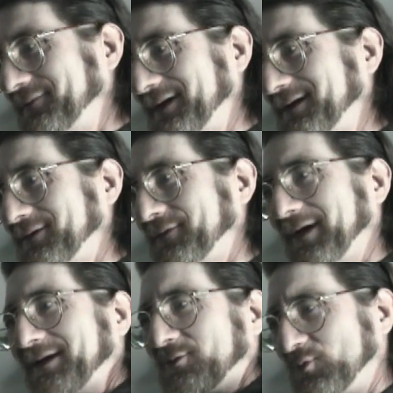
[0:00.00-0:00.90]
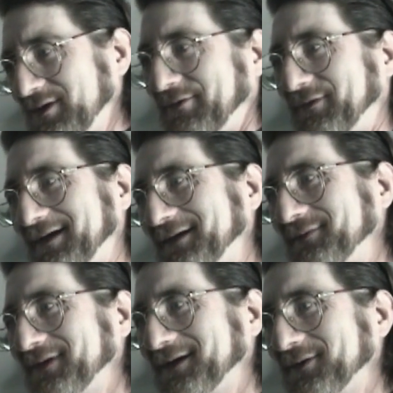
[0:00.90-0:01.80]
fingers. I don't want sticky
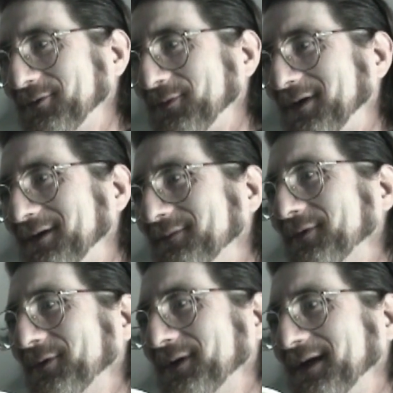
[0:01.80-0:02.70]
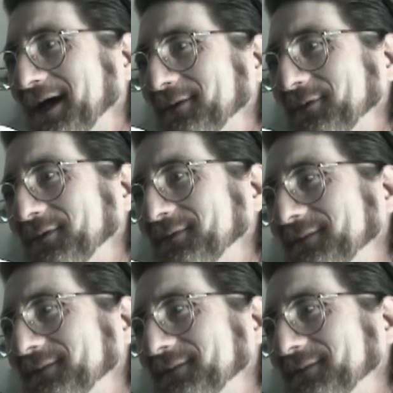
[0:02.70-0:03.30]
fingers while I'm doing that. So,